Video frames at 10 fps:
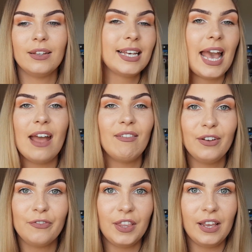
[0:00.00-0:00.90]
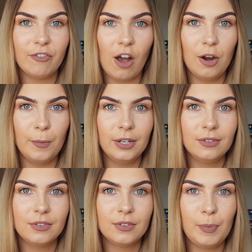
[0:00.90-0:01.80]
caring for the environment,
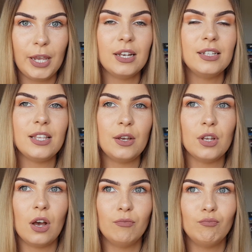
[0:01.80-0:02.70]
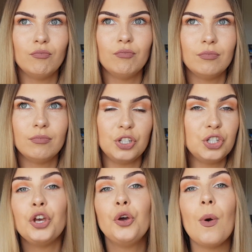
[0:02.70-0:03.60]
because those are the
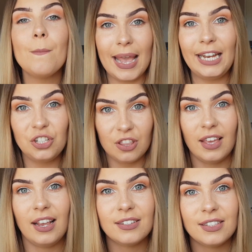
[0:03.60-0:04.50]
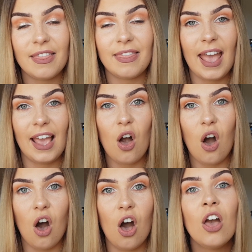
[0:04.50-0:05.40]
two major things that they
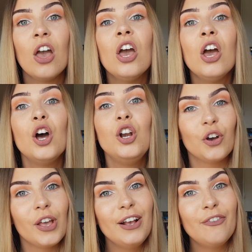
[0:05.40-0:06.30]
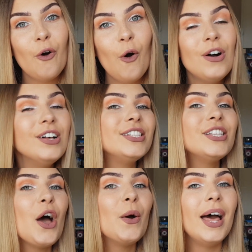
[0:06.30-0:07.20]
are looking for.
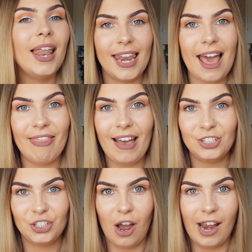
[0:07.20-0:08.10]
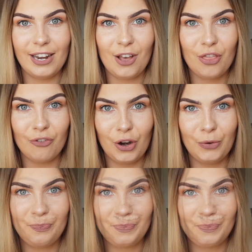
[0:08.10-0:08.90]
So let that shine through.